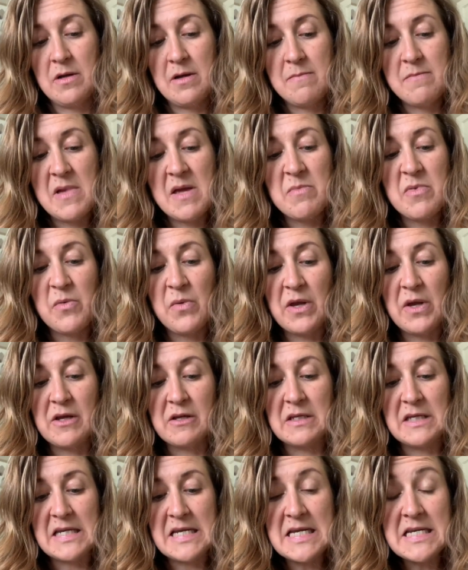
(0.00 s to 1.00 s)
maybe we
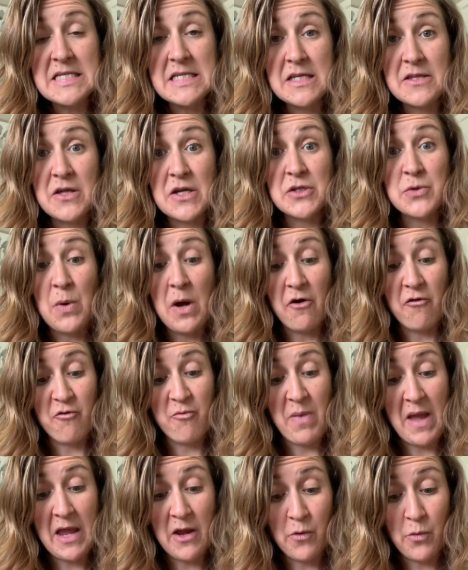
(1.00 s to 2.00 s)
could eat the 12
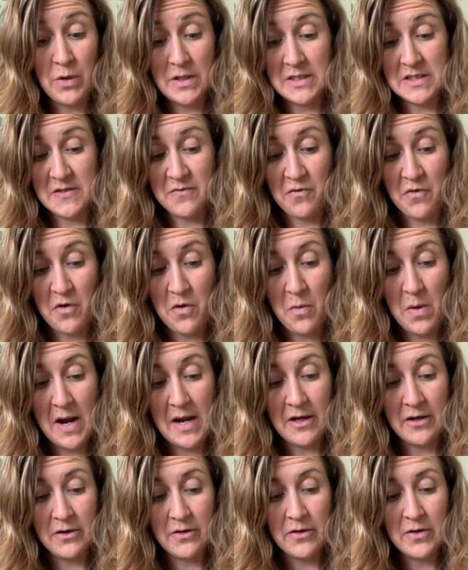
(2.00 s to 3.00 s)
penguins for a
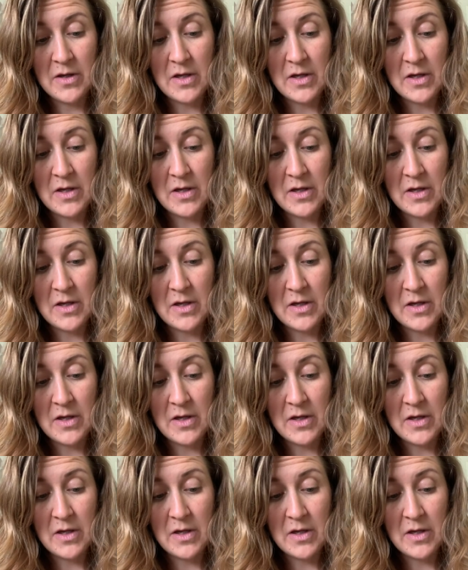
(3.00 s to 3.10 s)
while."